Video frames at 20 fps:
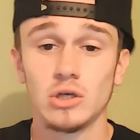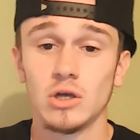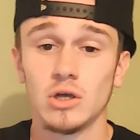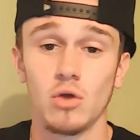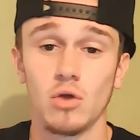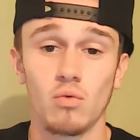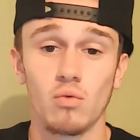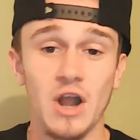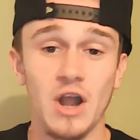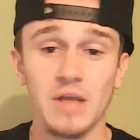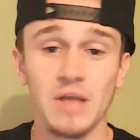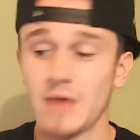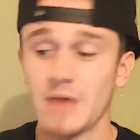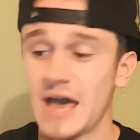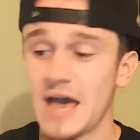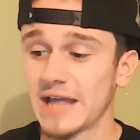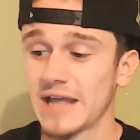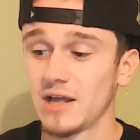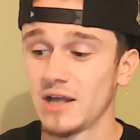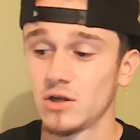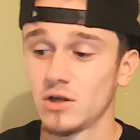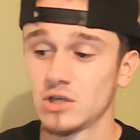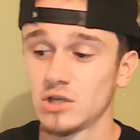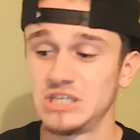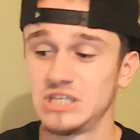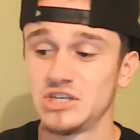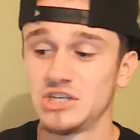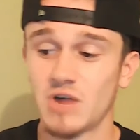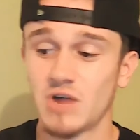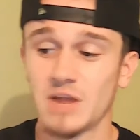
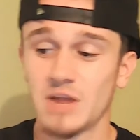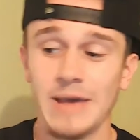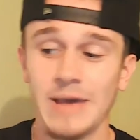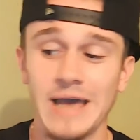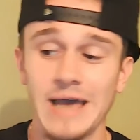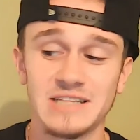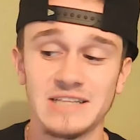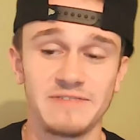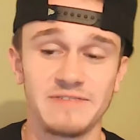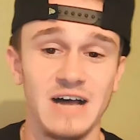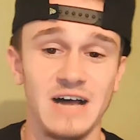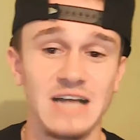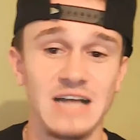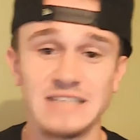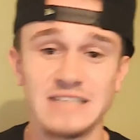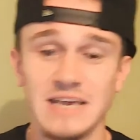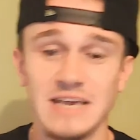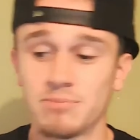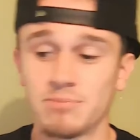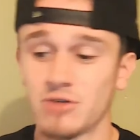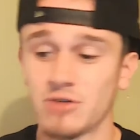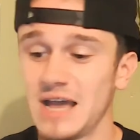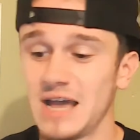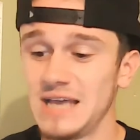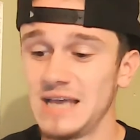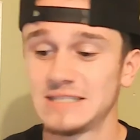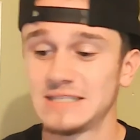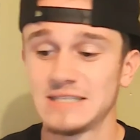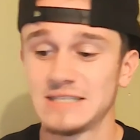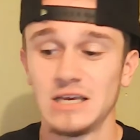Senior running back Devontae
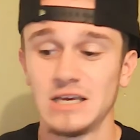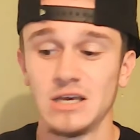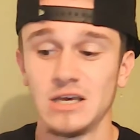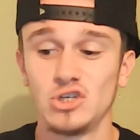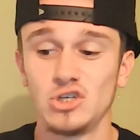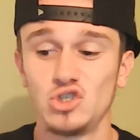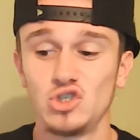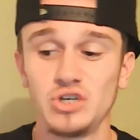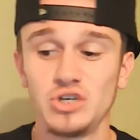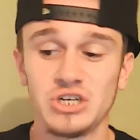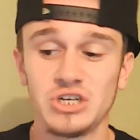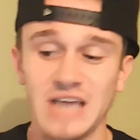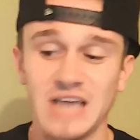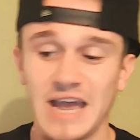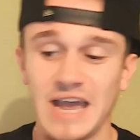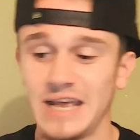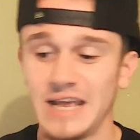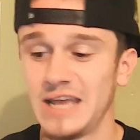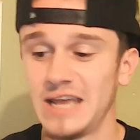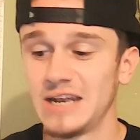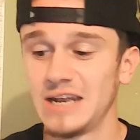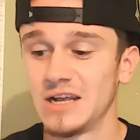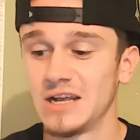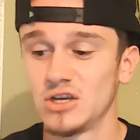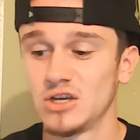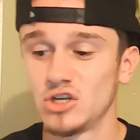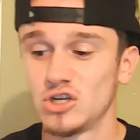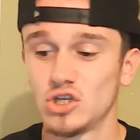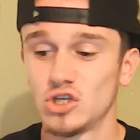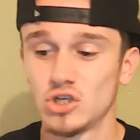Price, junior tight end
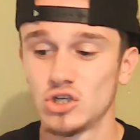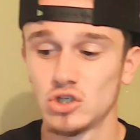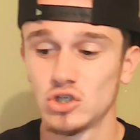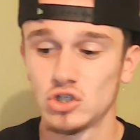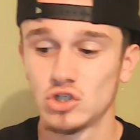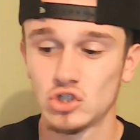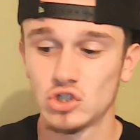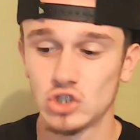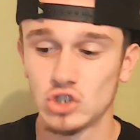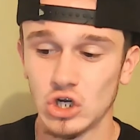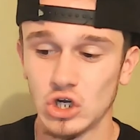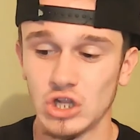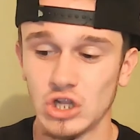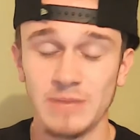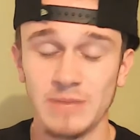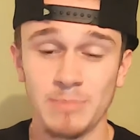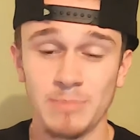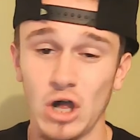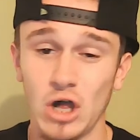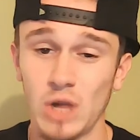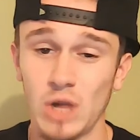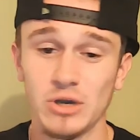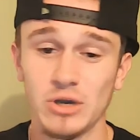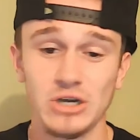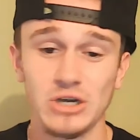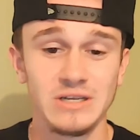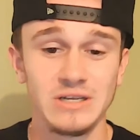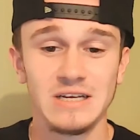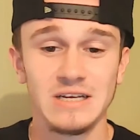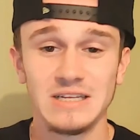Sterling
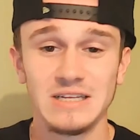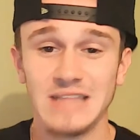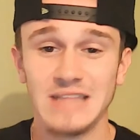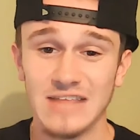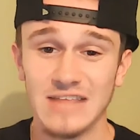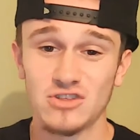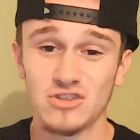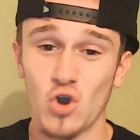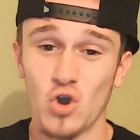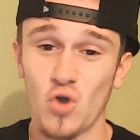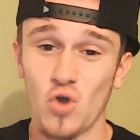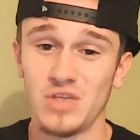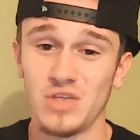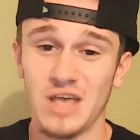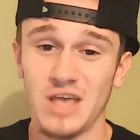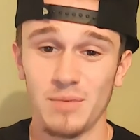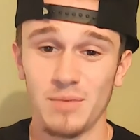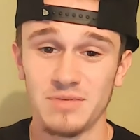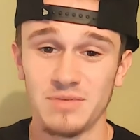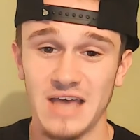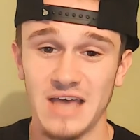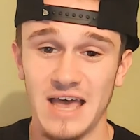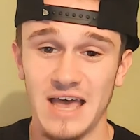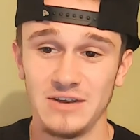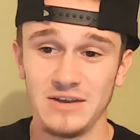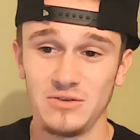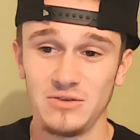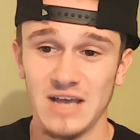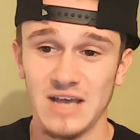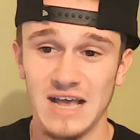Palmer, That's their only
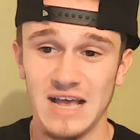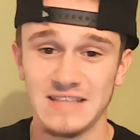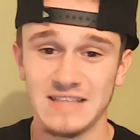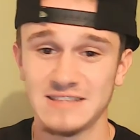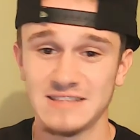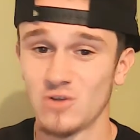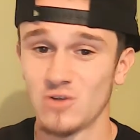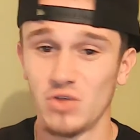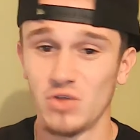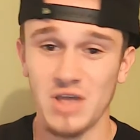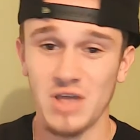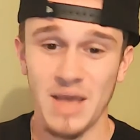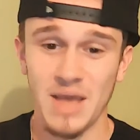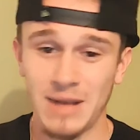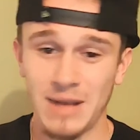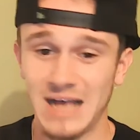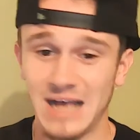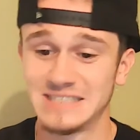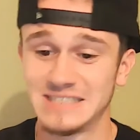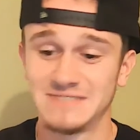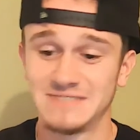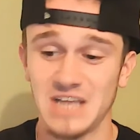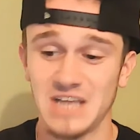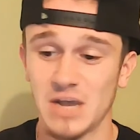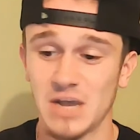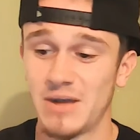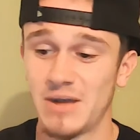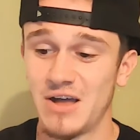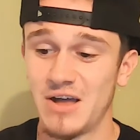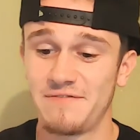upside, you guys. Only positive thing
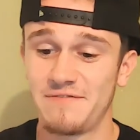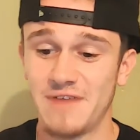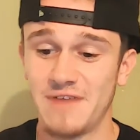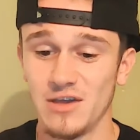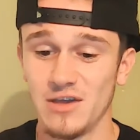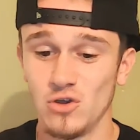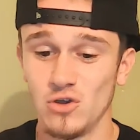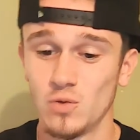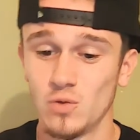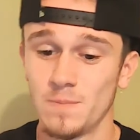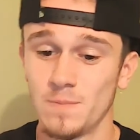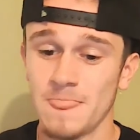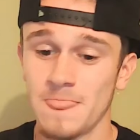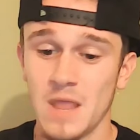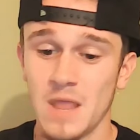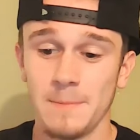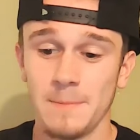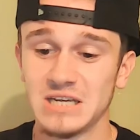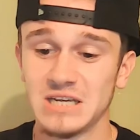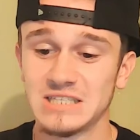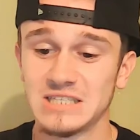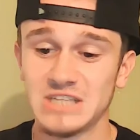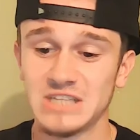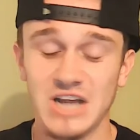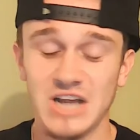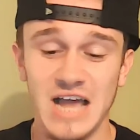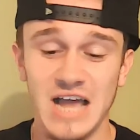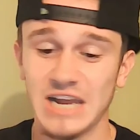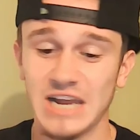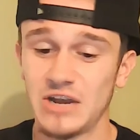about FIU, because they're
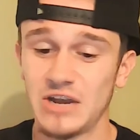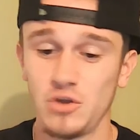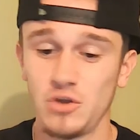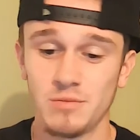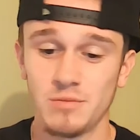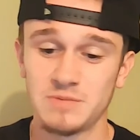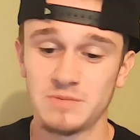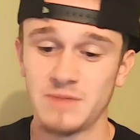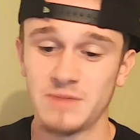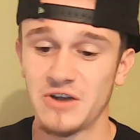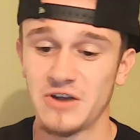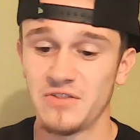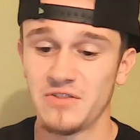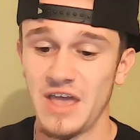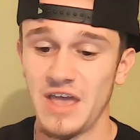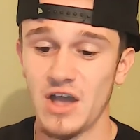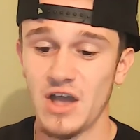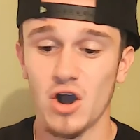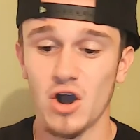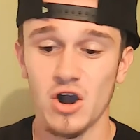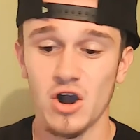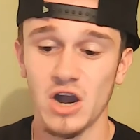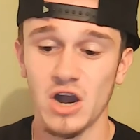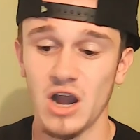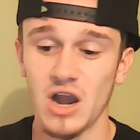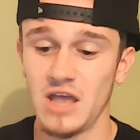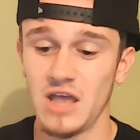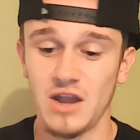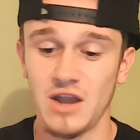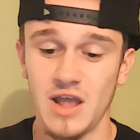not going to do much better. They are
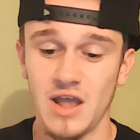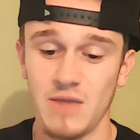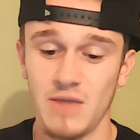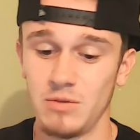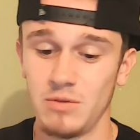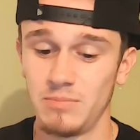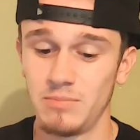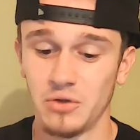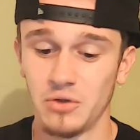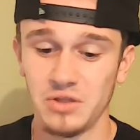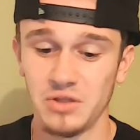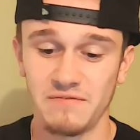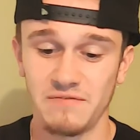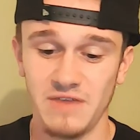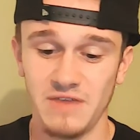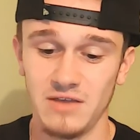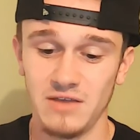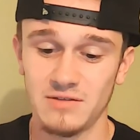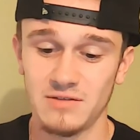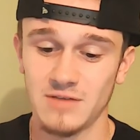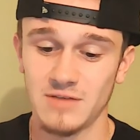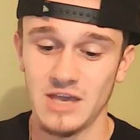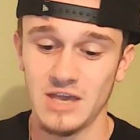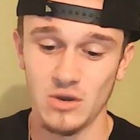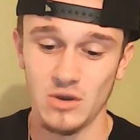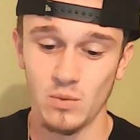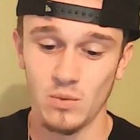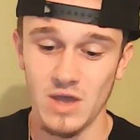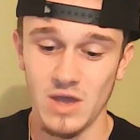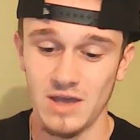in a rebuilding phase
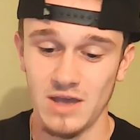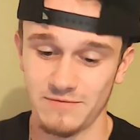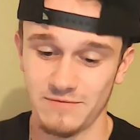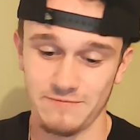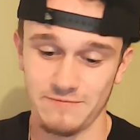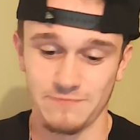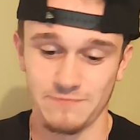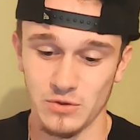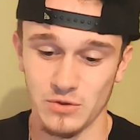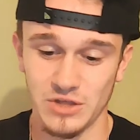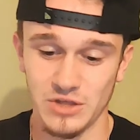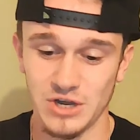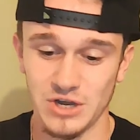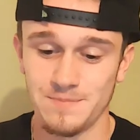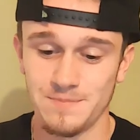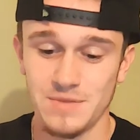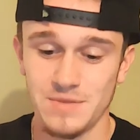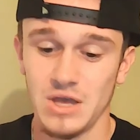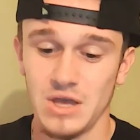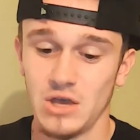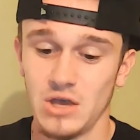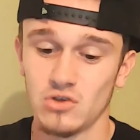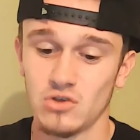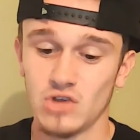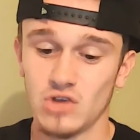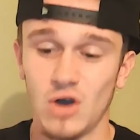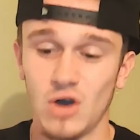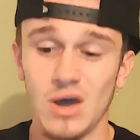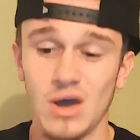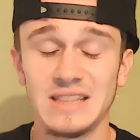for them.
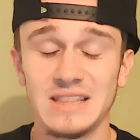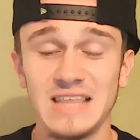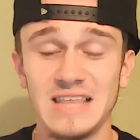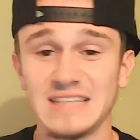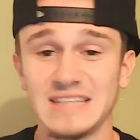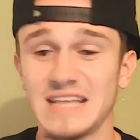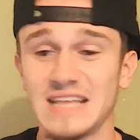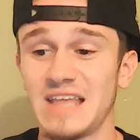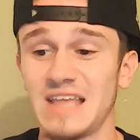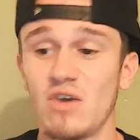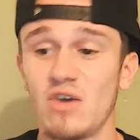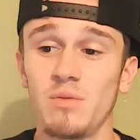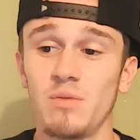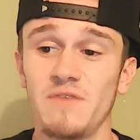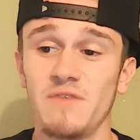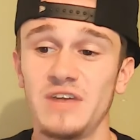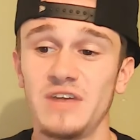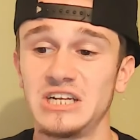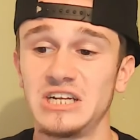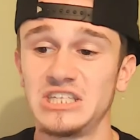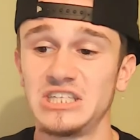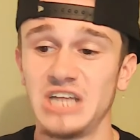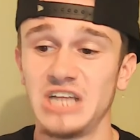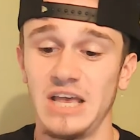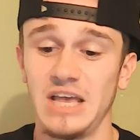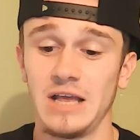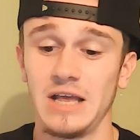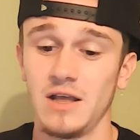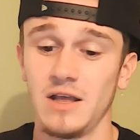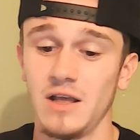So I think that they will be
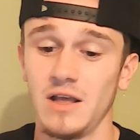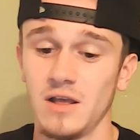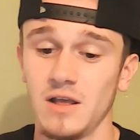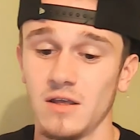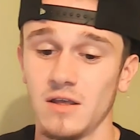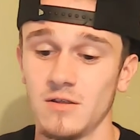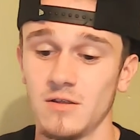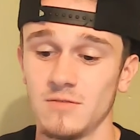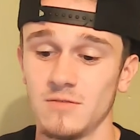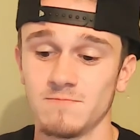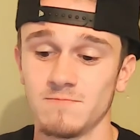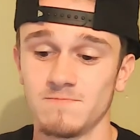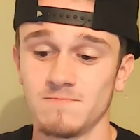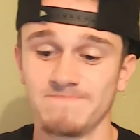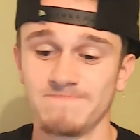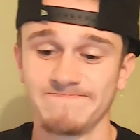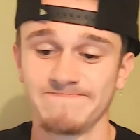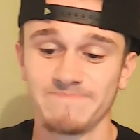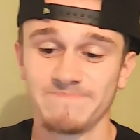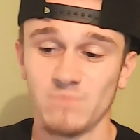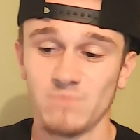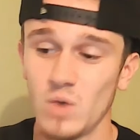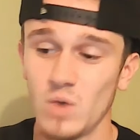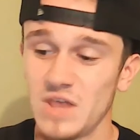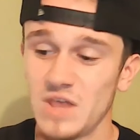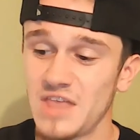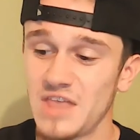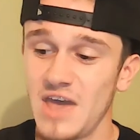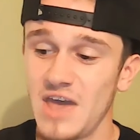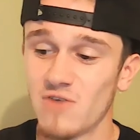finishing
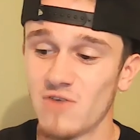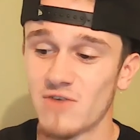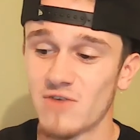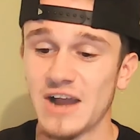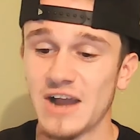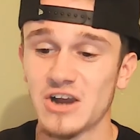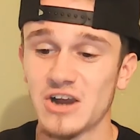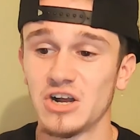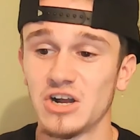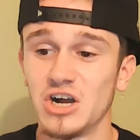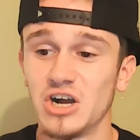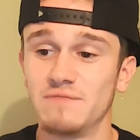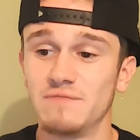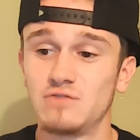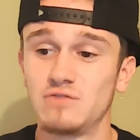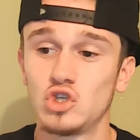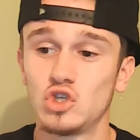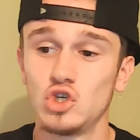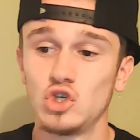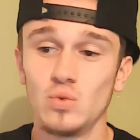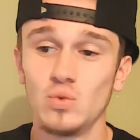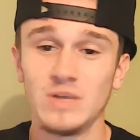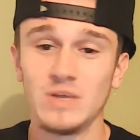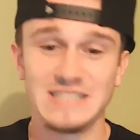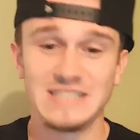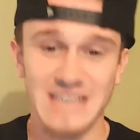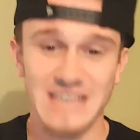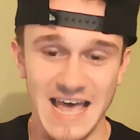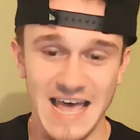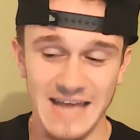with a record of
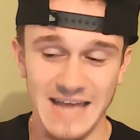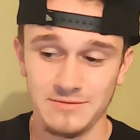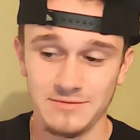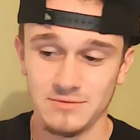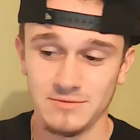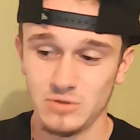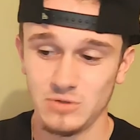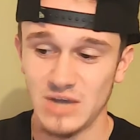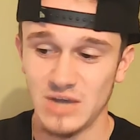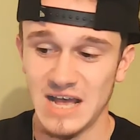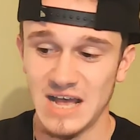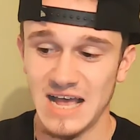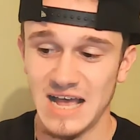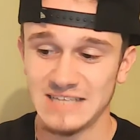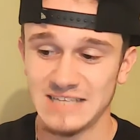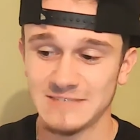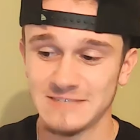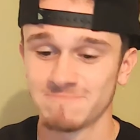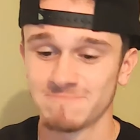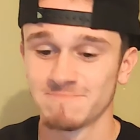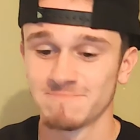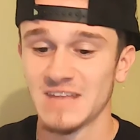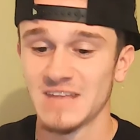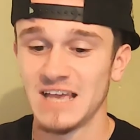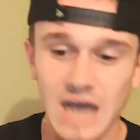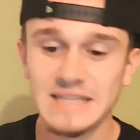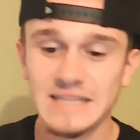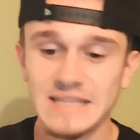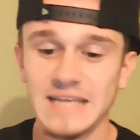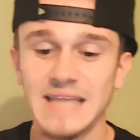2-10, you guys.
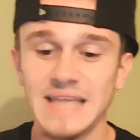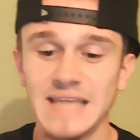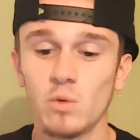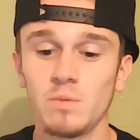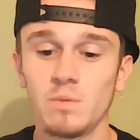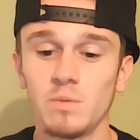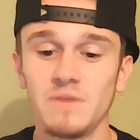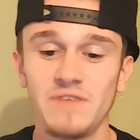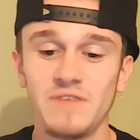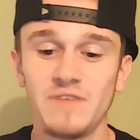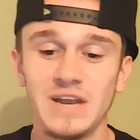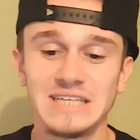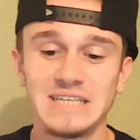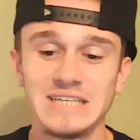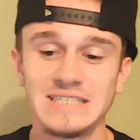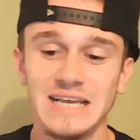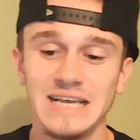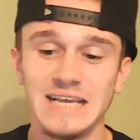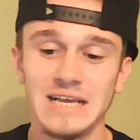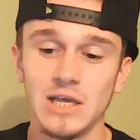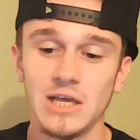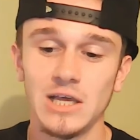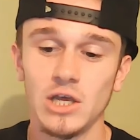I think they will be finishing